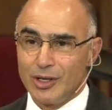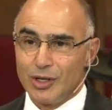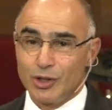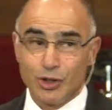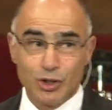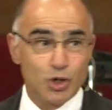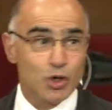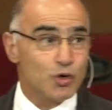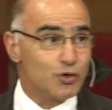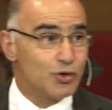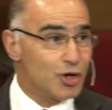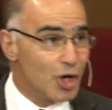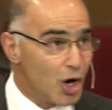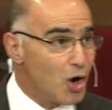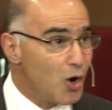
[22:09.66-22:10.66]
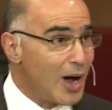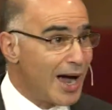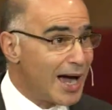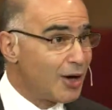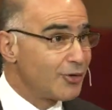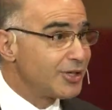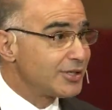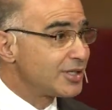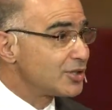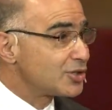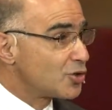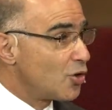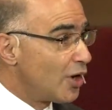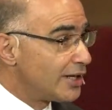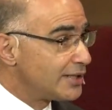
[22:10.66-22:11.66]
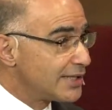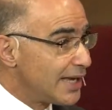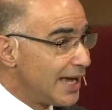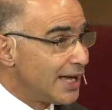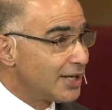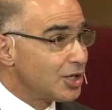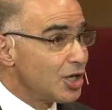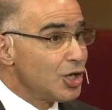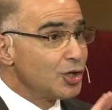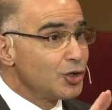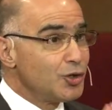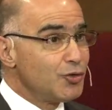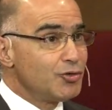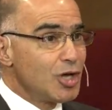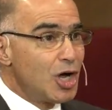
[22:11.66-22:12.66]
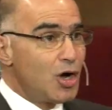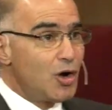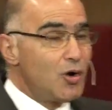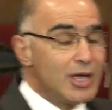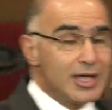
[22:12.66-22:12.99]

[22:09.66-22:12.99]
You know how this is going to end. You know